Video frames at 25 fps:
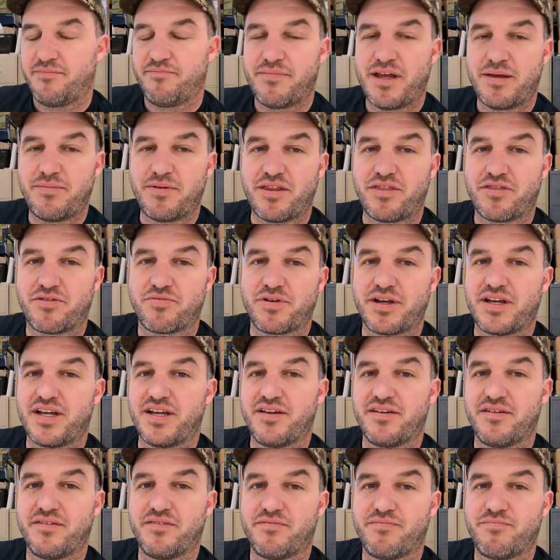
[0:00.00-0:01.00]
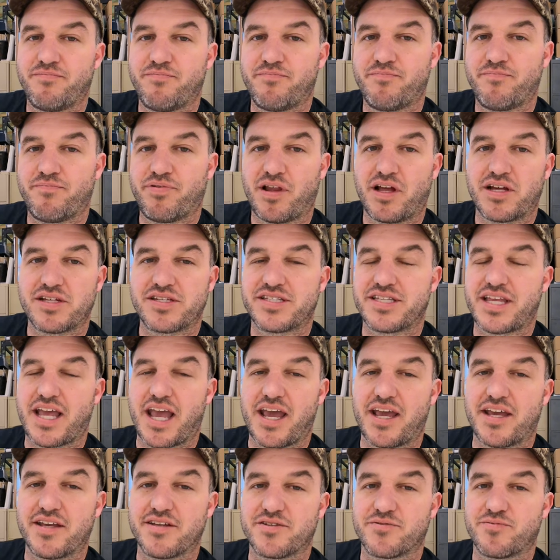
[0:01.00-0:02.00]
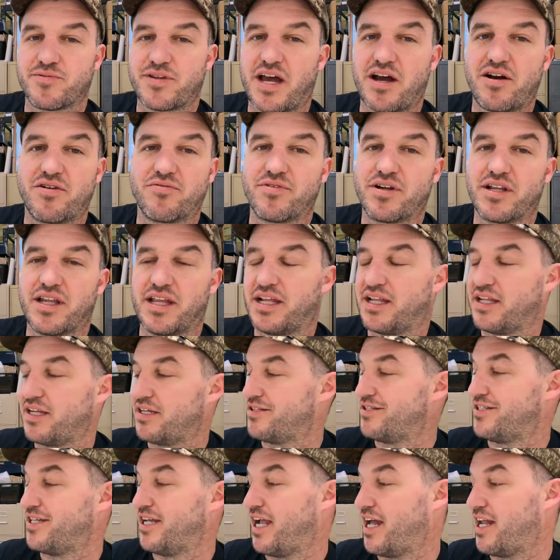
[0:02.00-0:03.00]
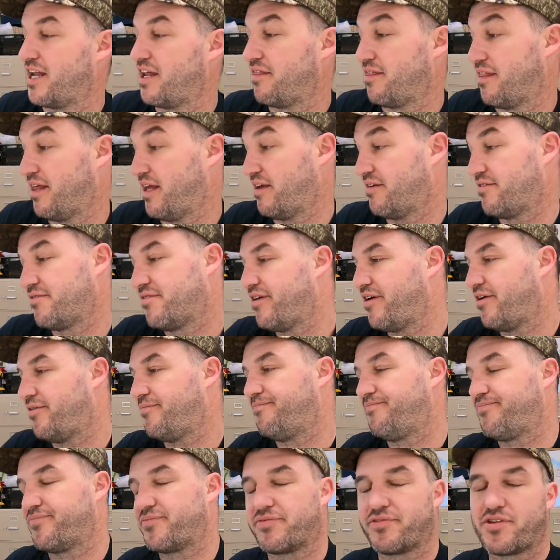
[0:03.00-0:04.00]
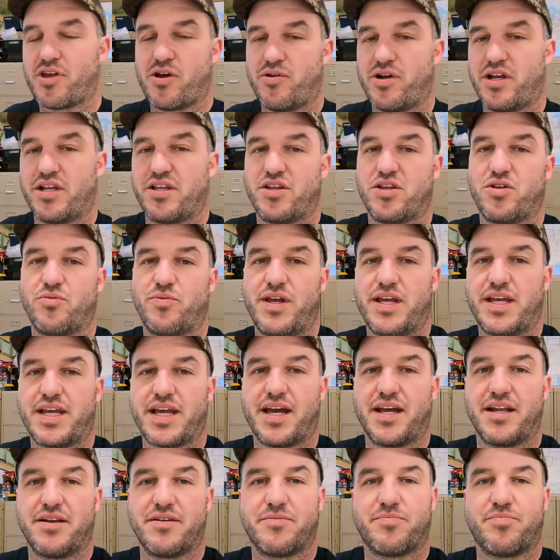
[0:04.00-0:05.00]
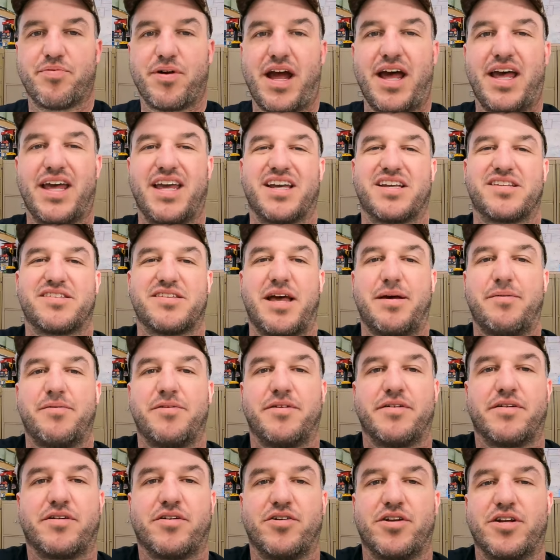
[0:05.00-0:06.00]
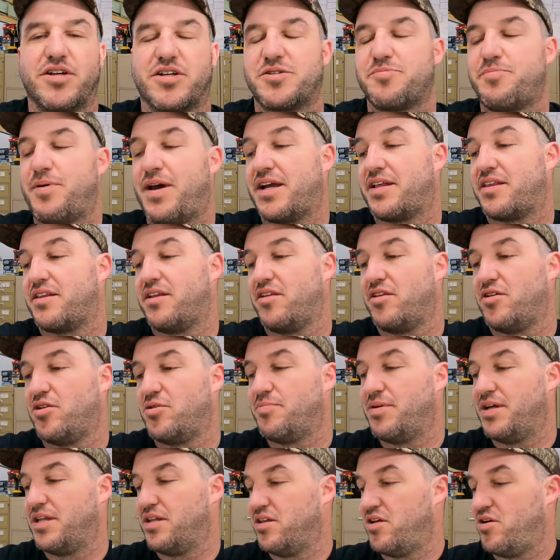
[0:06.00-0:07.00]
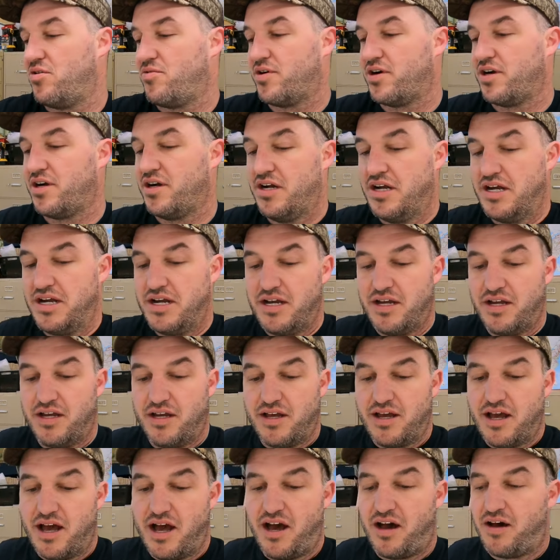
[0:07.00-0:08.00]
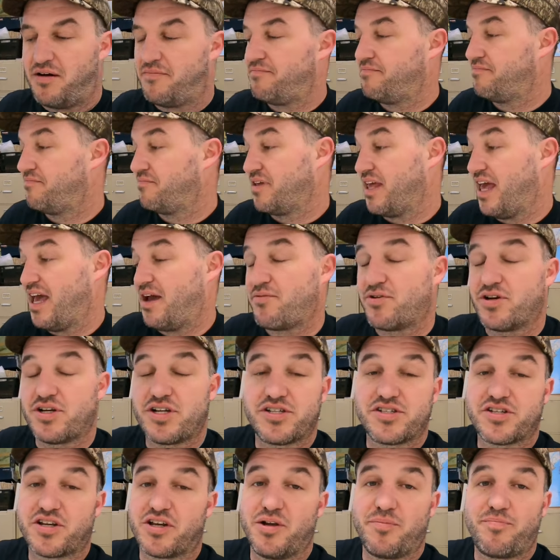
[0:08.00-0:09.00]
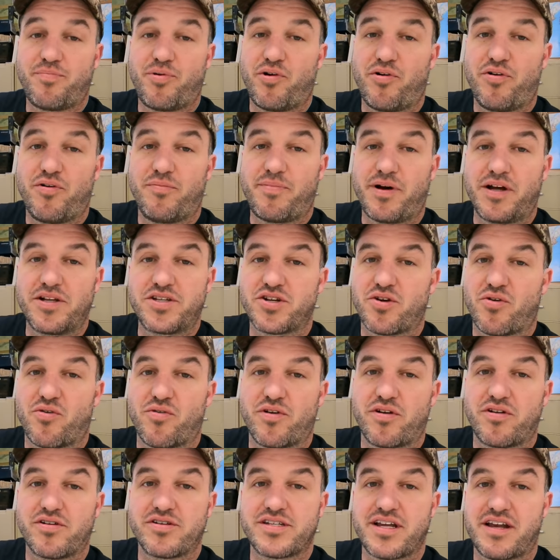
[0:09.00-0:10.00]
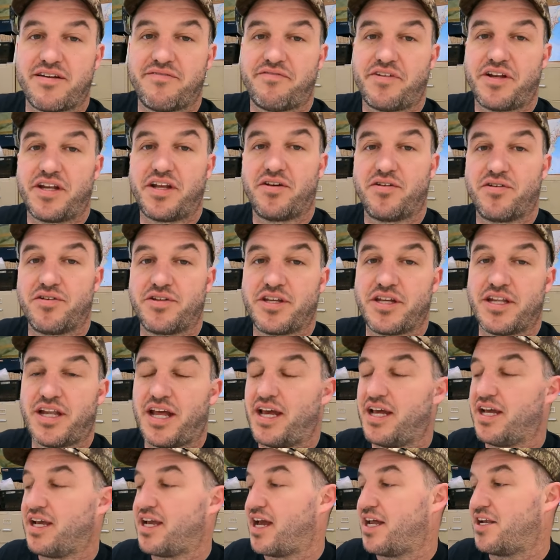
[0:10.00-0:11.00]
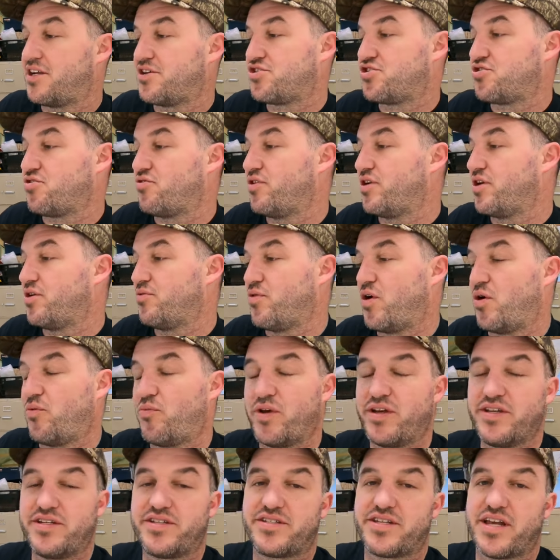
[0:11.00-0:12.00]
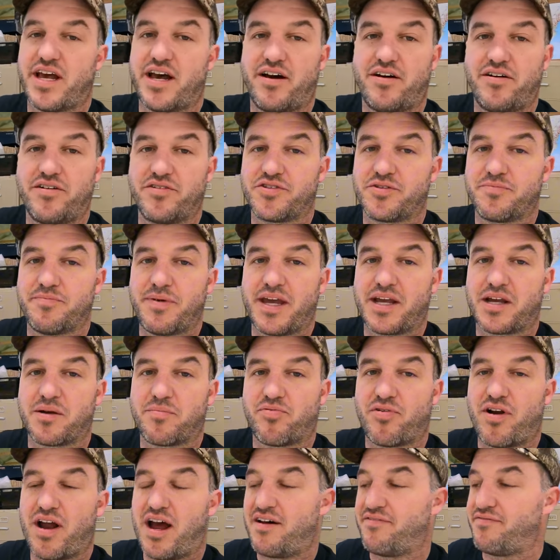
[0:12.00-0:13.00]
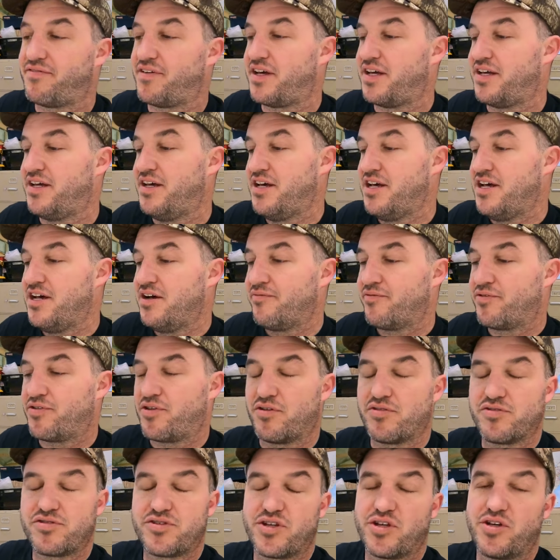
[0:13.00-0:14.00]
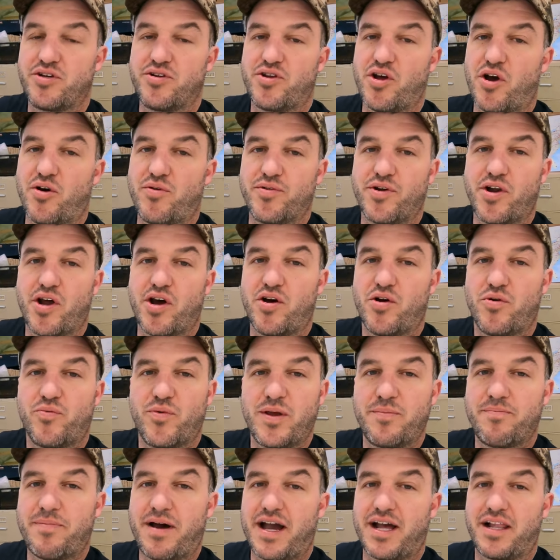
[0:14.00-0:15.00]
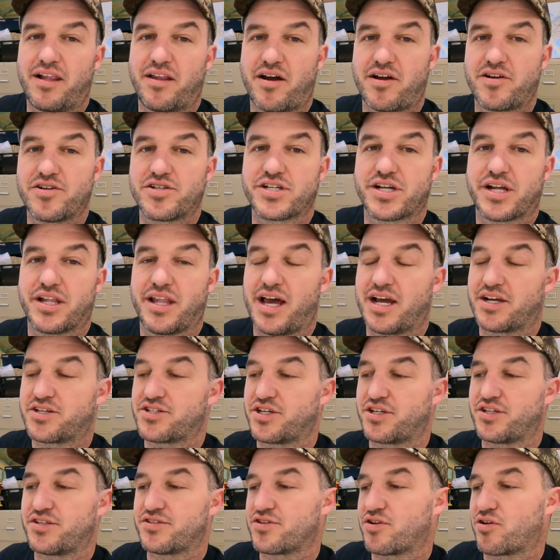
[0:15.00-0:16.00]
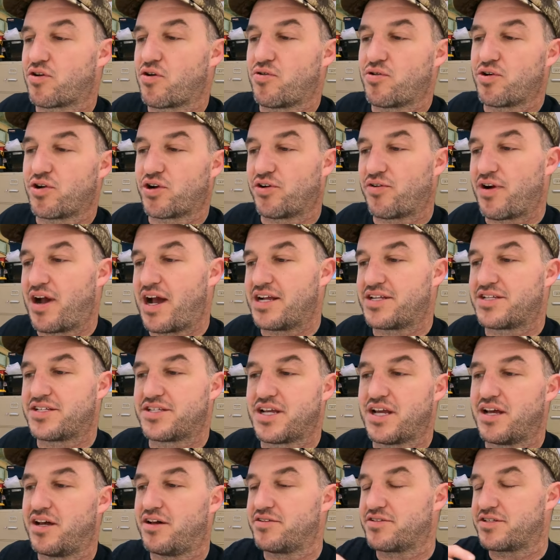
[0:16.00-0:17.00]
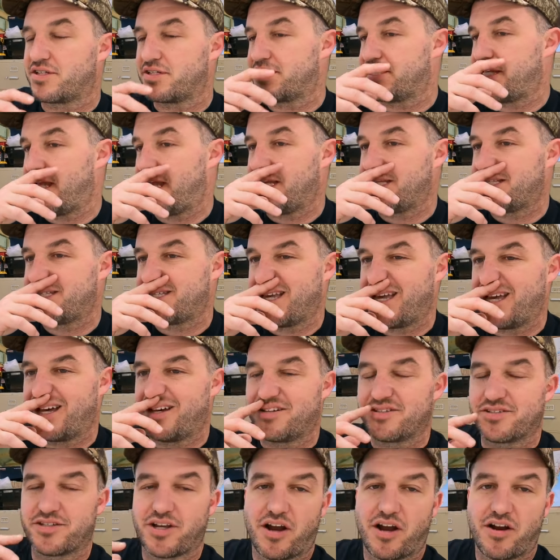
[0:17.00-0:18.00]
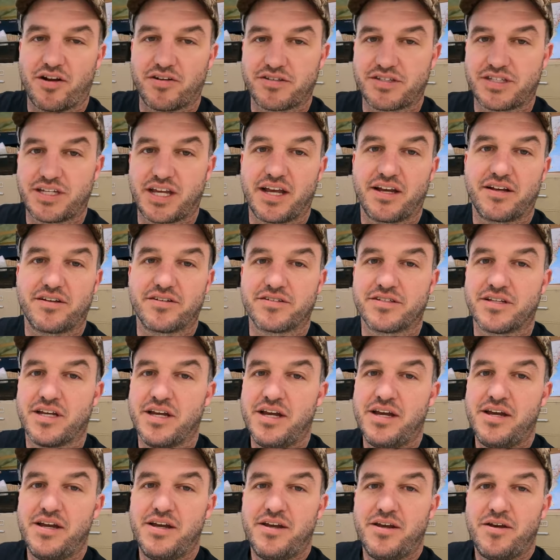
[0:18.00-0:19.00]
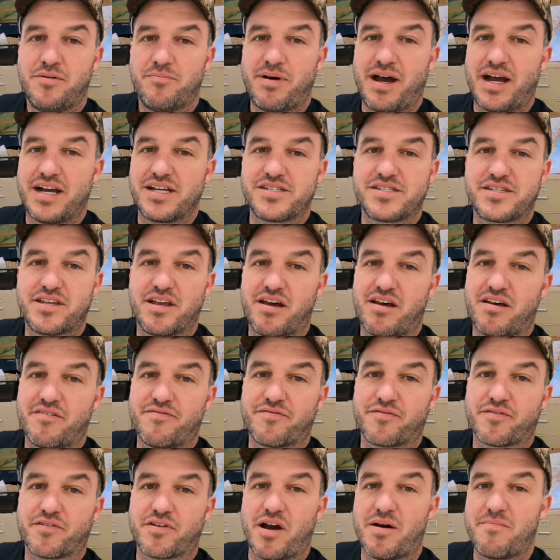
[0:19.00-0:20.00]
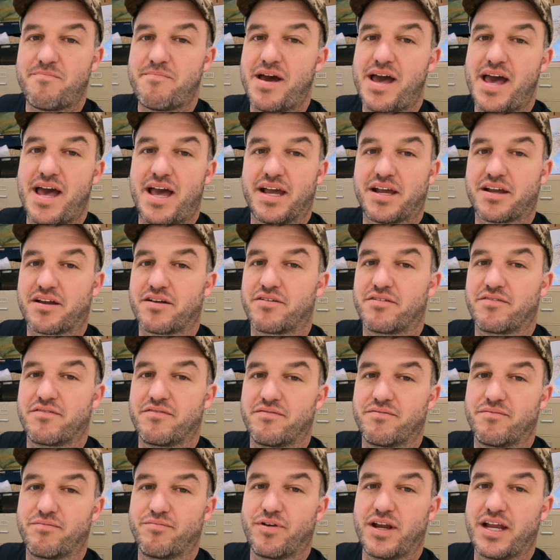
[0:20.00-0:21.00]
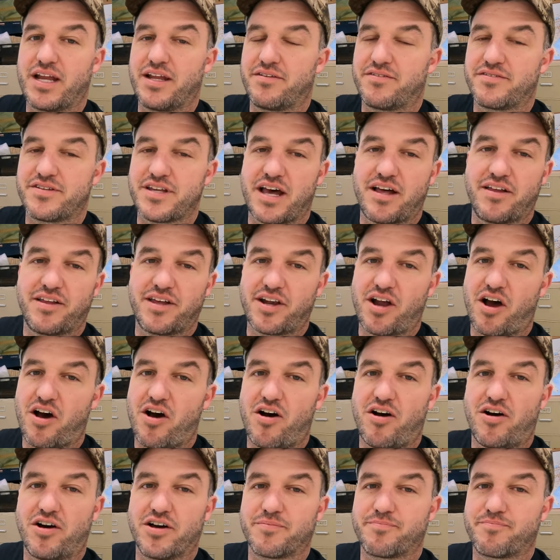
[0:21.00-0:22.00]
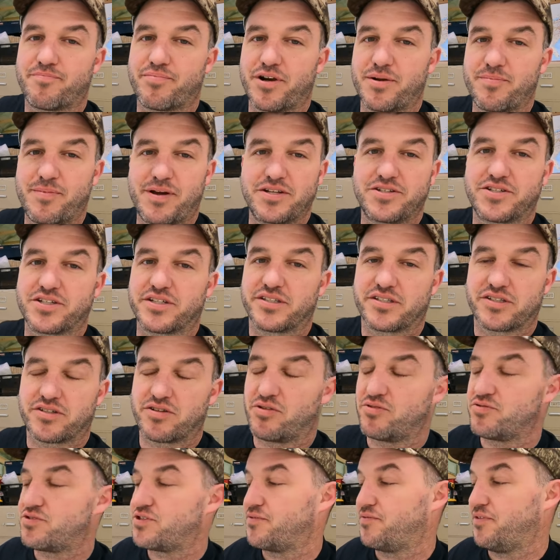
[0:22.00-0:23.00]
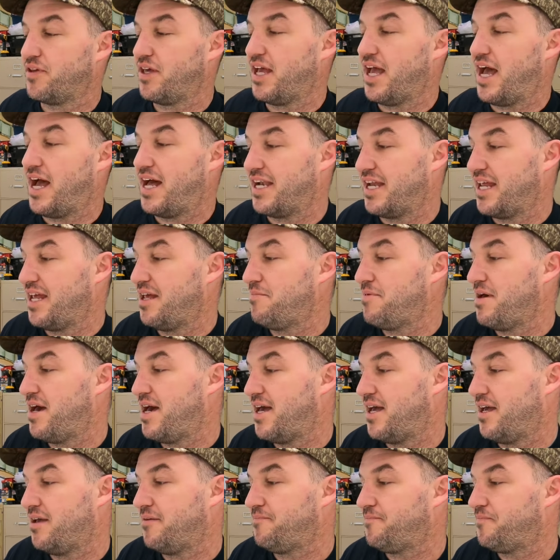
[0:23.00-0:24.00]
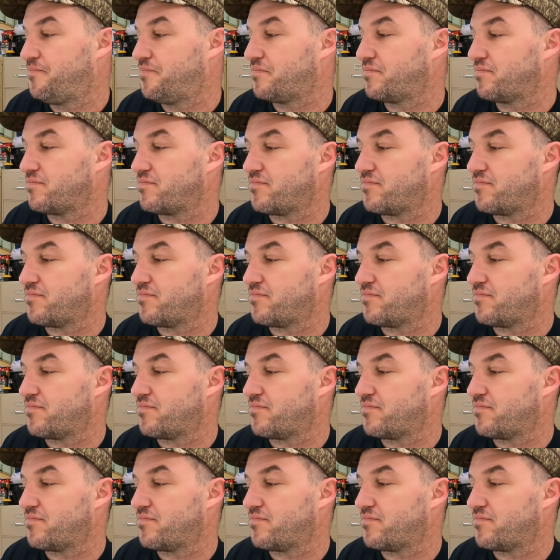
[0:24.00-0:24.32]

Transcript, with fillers: maybe three plus days without really listing anything. So going into the weekend, probably could expect a little bit lower. Um, yeah, we're just gonna pull a bunch of orders on video today, kind of show you what we sell to make a profit. For those of you don't know, we buy large collections or go to garage sales, estate sales, yard sales, buy stuff, come back, resell it all pretty much exclusively on eBay